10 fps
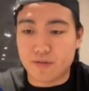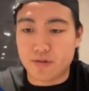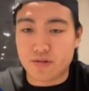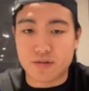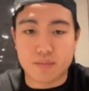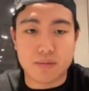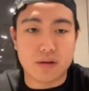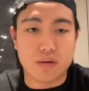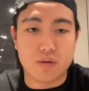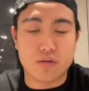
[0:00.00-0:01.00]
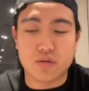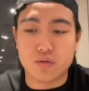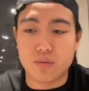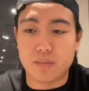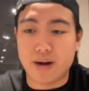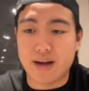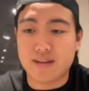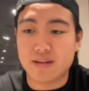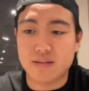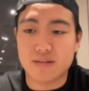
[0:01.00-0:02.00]
just simply go to my
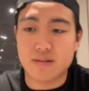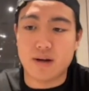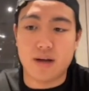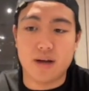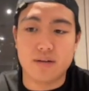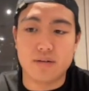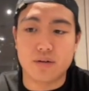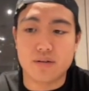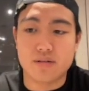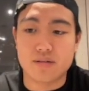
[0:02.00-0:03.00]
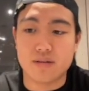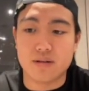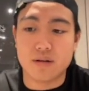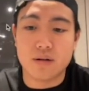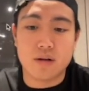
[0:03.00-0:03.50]
assets and you're going to see